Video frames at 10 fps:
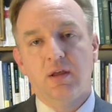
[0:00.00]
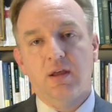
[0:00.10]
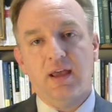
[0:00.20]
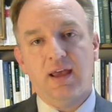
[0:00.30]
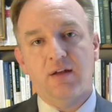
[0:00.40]

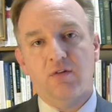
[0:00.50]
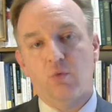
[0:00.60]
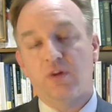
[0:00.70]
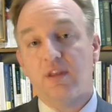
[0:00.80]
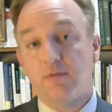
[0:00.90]
And
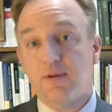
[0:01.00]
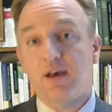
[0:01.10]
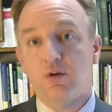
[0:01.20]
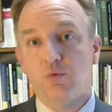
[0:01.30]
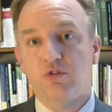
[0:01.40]
what they
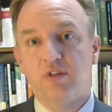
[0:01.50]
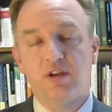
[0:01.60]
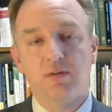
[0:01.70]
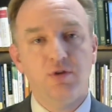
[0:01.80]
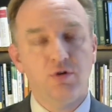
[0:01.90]
found was
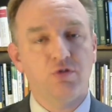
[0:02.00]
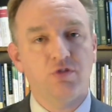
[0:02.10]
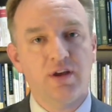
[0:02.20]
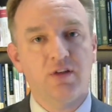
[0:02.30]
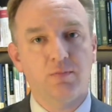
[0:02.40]
that computer
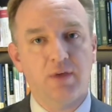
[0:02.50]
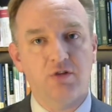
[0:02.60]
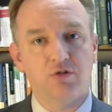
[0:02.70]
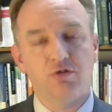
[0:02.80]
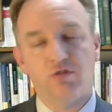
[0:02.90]
science
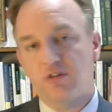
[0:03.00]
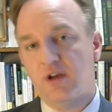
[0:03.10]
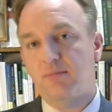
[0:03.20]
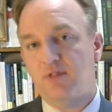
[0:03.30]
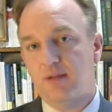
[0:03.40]
majors, the
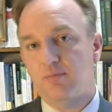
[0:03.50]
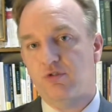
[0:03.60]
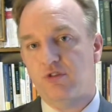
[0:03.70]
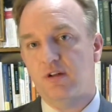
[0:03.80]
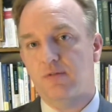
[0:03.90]
top
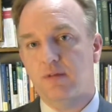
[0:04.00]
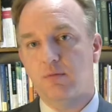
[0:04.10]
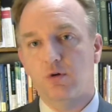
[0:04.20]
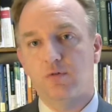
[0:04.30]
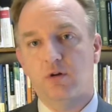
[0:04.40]
10% of
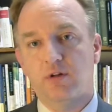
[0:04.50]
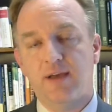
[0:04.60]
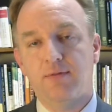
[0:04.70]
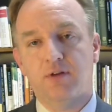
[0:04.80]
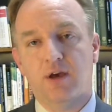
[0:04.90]
them over a
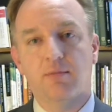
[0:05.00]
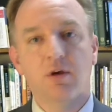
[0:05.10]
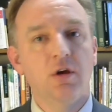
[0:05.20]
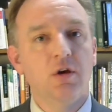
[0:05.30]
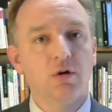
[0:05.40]
lifetime,
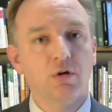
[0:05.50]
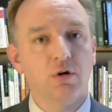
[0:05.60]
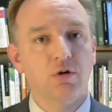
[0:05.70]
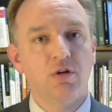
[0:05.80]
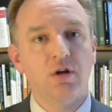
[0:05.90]

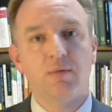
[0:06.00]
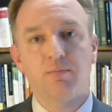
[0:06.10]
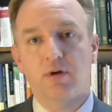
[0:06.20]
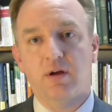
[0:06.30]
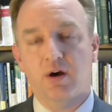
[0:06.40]
earned
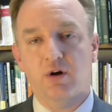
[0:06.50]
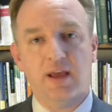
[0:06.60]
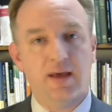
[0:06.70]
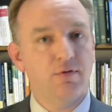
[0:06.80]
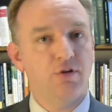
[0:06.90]
on
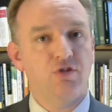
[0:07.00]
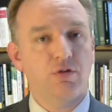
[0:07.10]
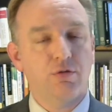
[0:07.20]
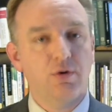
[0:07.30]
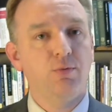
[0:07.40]
average
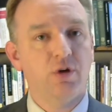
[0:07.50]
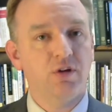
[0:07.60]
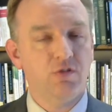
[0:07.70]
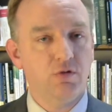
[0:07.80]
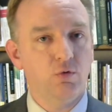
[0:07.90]

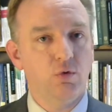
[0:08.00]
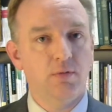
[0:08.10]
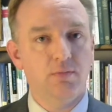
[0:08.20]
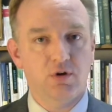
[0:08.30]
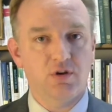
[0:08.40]
$3.2
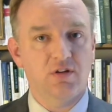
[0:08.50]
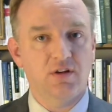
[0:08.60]
million.